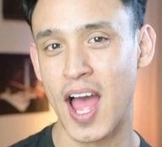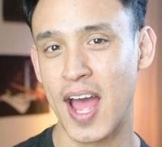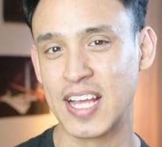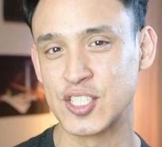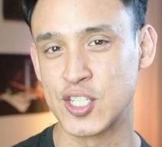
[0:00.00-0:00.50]

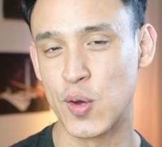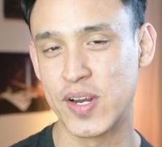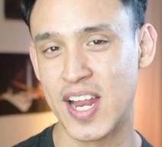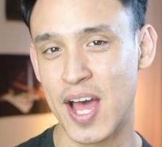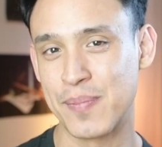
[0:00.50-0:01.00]
I sewed
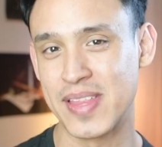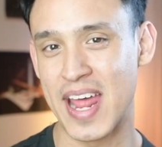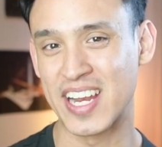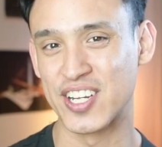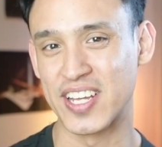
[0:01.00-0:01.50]
it up and then
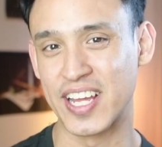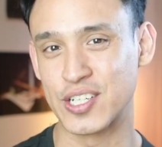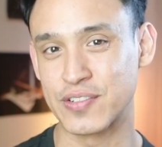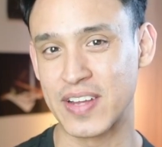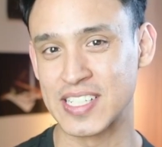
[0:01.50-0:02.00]
added a little
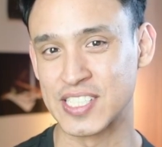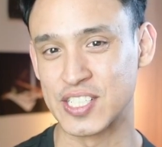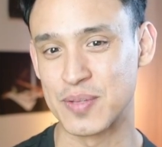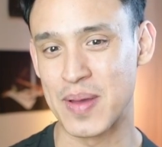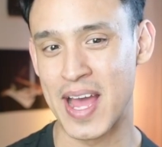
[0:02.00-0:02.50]
interfacing to
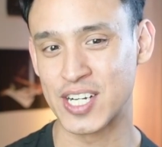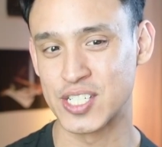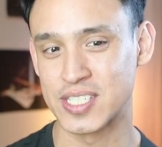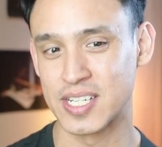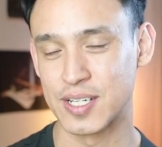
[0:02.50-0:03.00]
the back
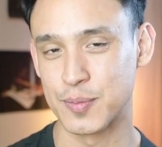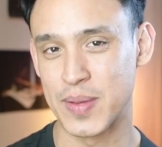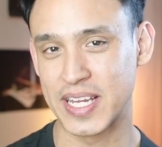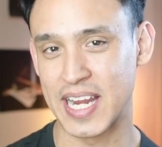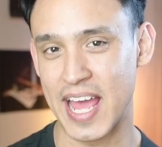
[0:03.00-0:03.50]
just to
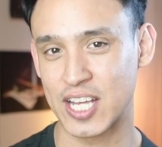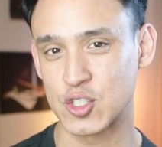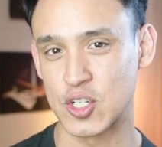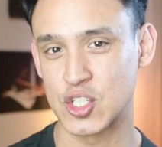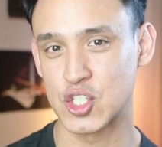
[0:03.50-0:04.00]
make it
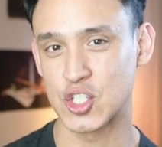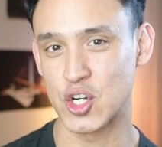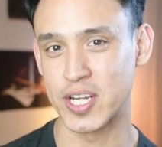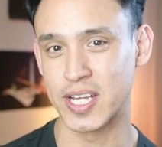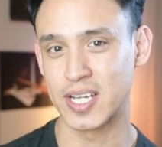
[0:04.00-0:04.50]
extra
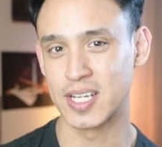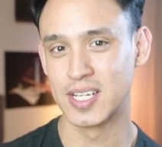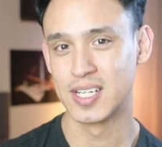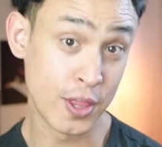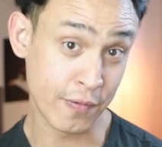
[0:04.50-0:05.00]
sturdy.
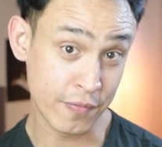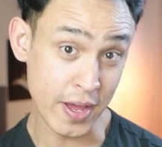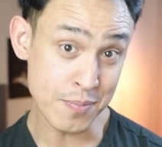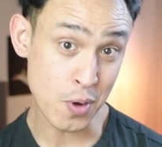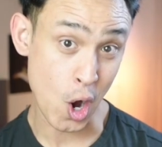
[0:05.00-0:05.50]
The
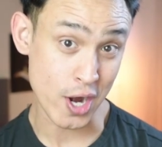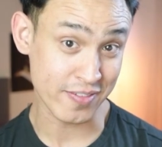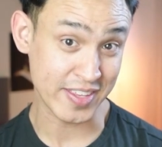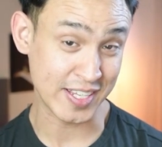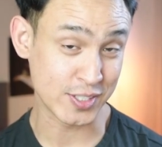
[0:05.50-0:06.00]
fun part
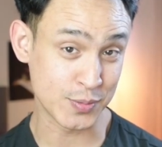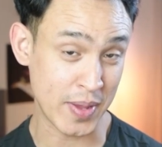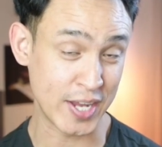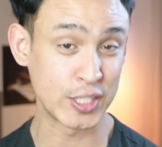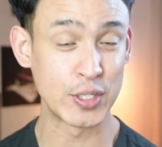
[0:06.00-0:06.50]
of these
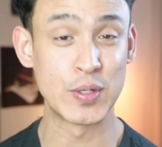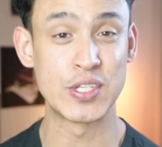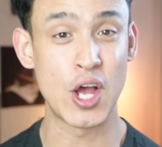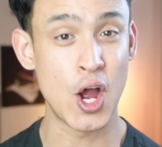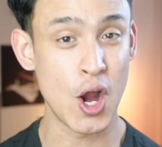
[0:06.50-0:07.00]
pantaloons
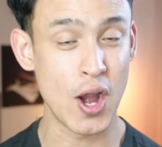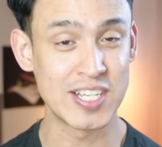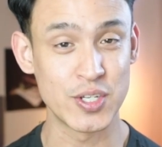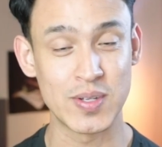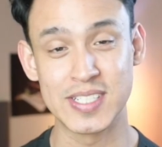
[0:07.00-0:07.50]
are,
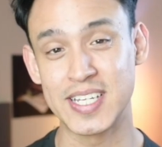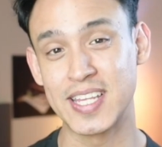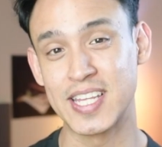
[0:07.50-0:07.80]
as you can see,